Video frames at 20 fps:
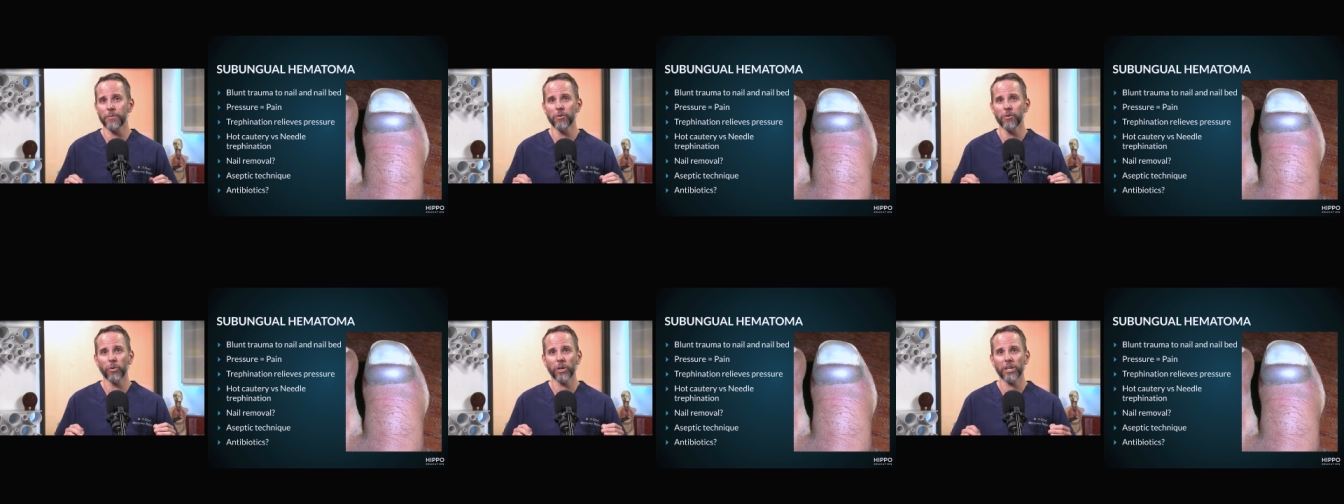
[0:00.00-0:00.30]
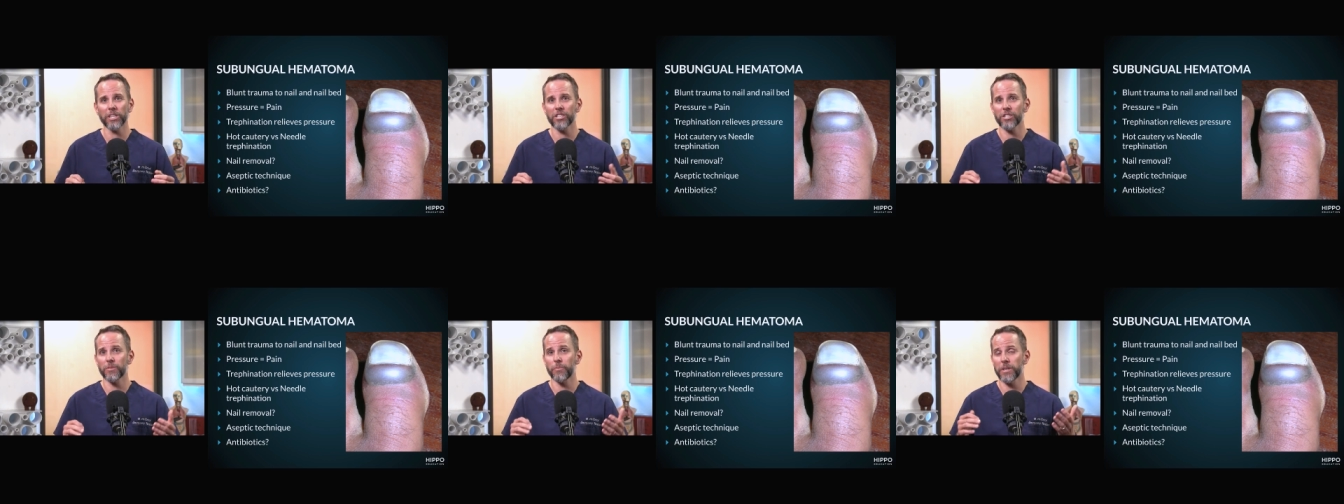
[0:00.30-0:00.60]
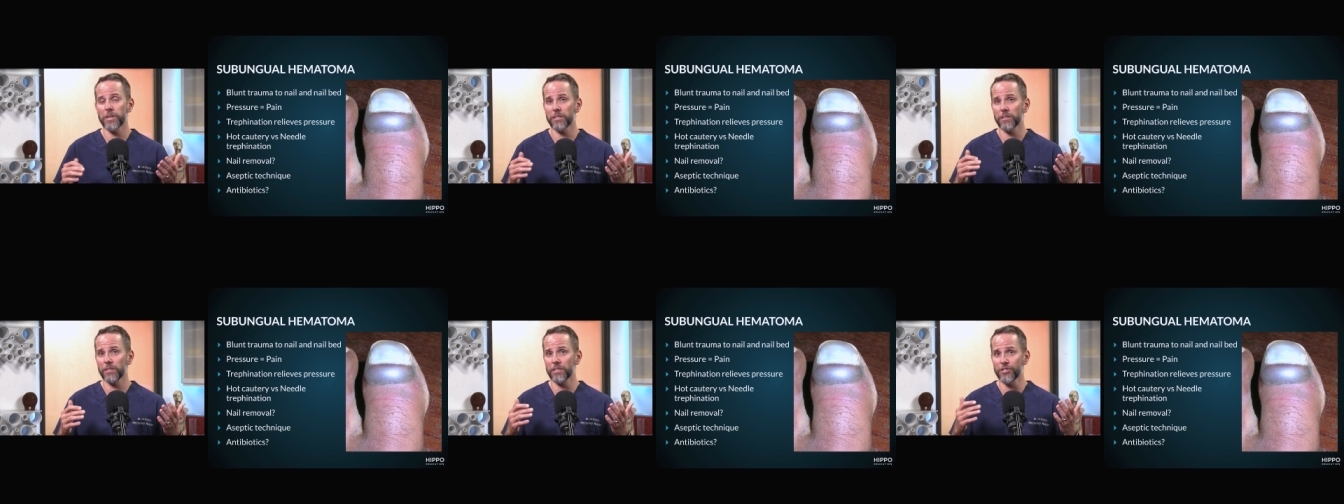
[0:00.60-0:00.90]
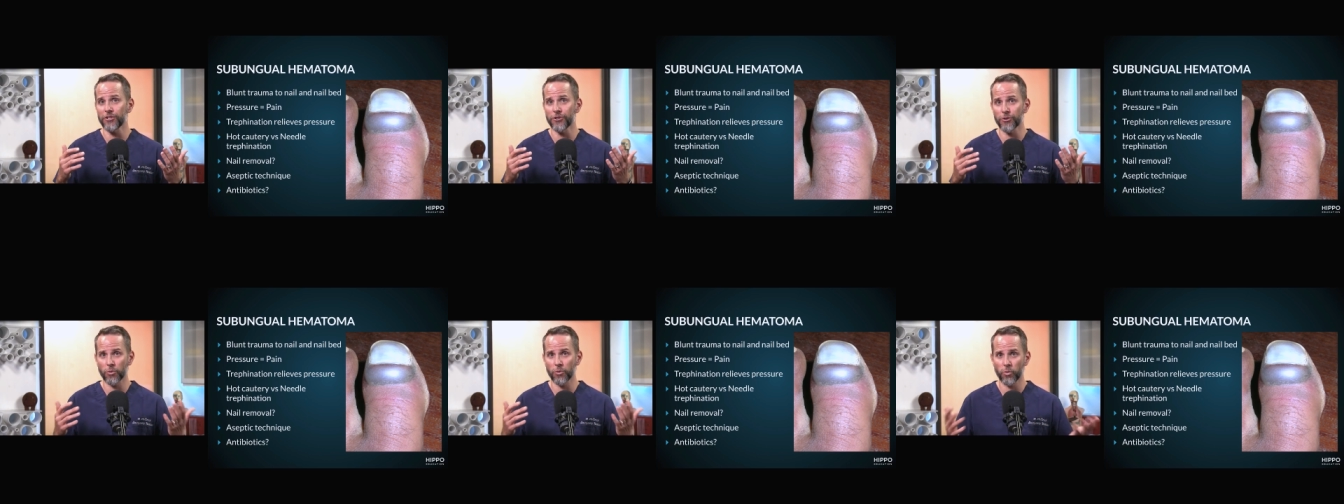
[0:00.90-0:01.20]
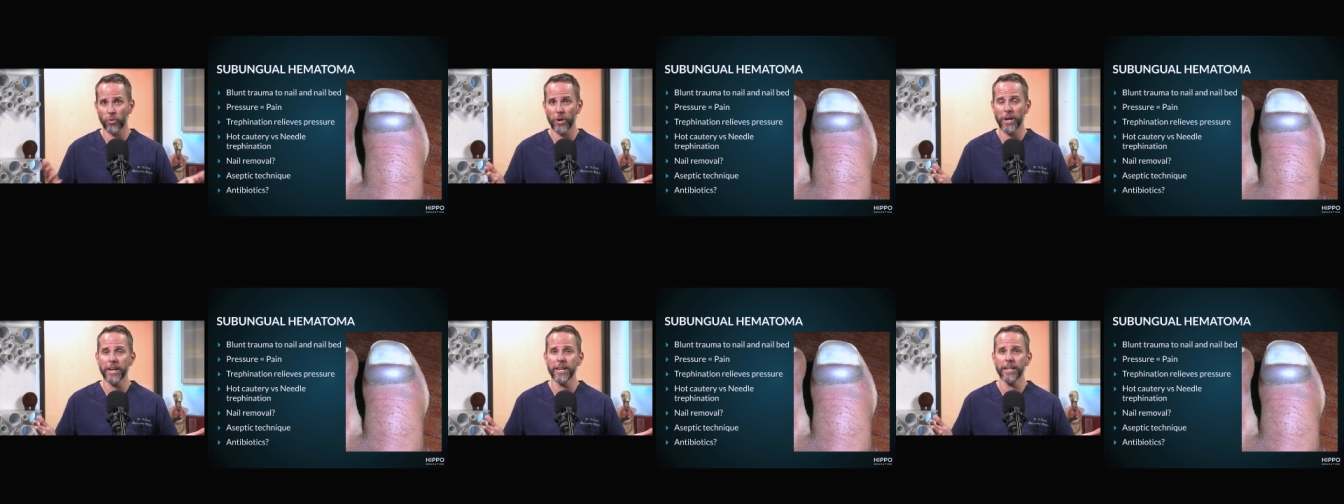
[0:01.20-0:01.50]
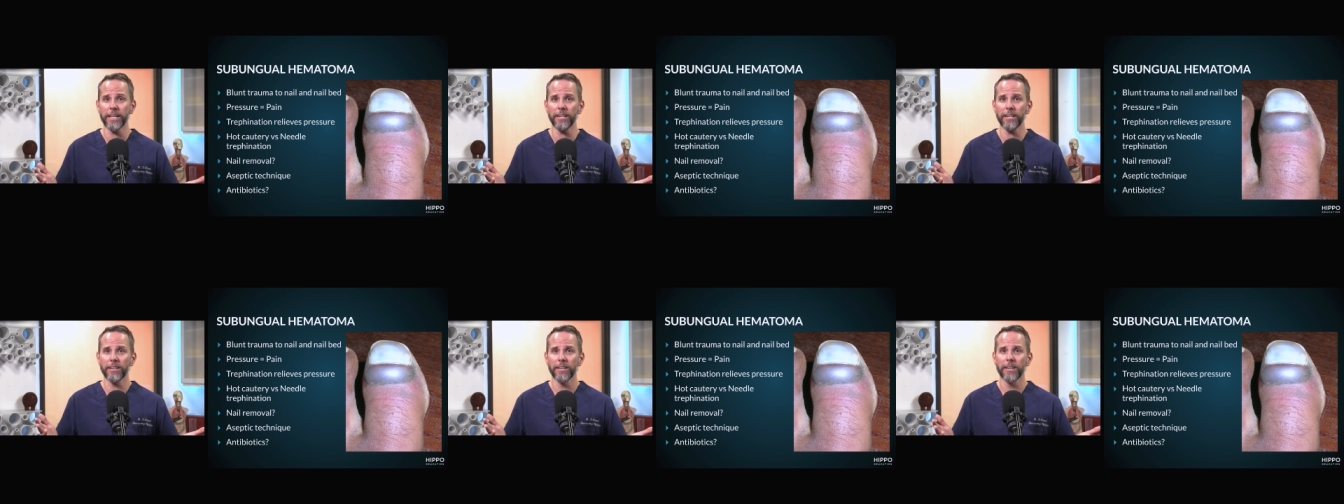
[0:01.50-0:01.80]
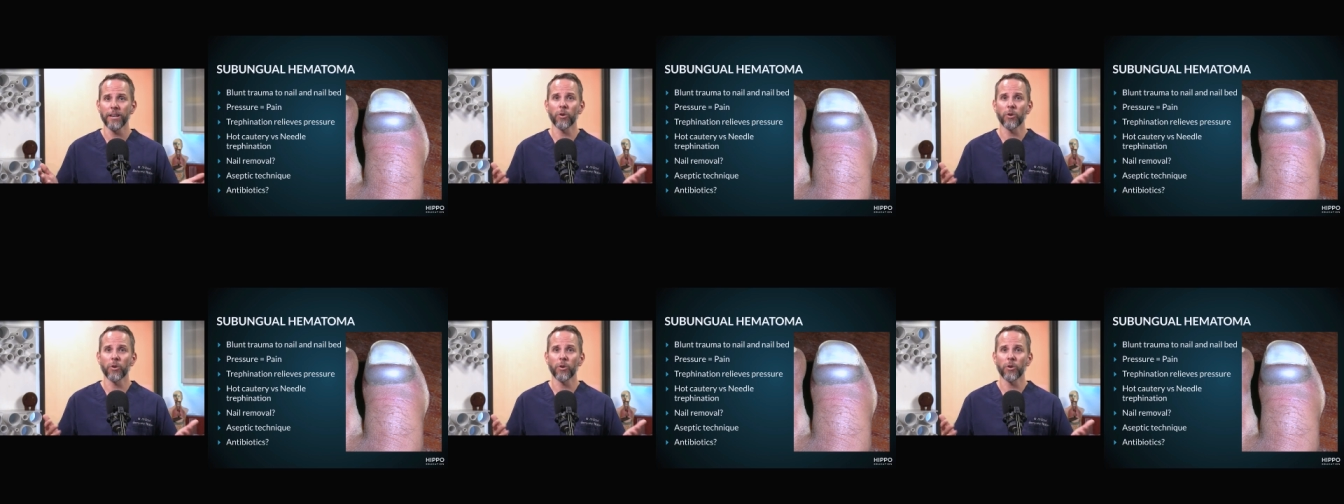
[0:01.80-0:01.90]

You want to just basically drain it,